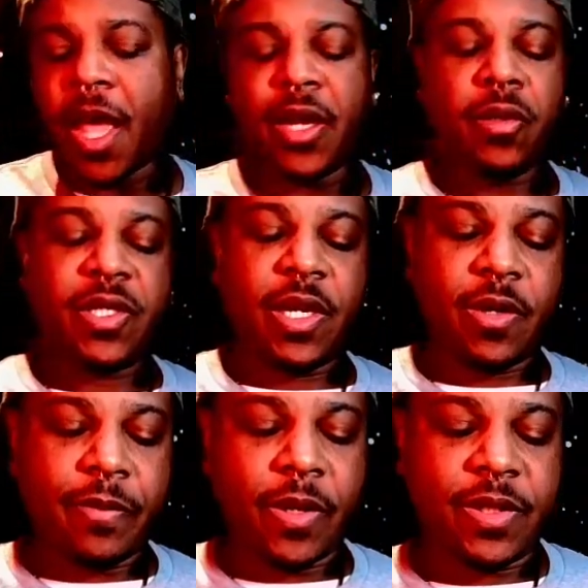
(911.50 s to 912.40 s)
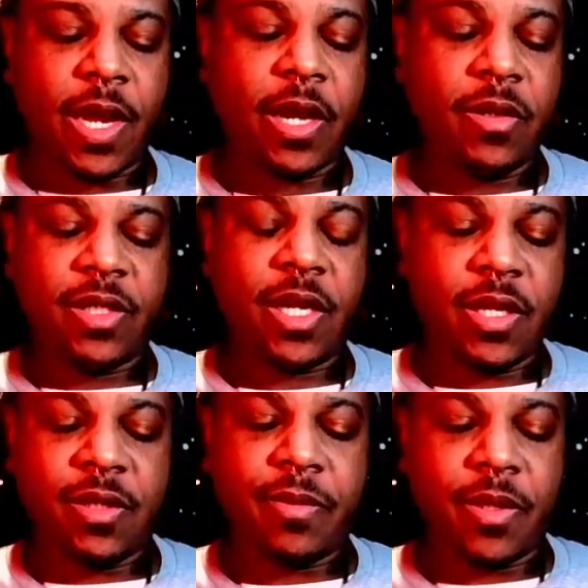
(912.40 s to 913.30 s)
How do you see your person? How do you see
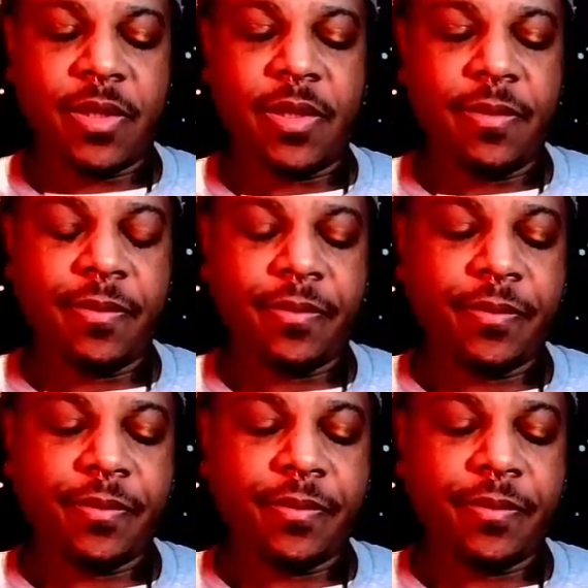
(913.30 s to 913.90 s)
this person?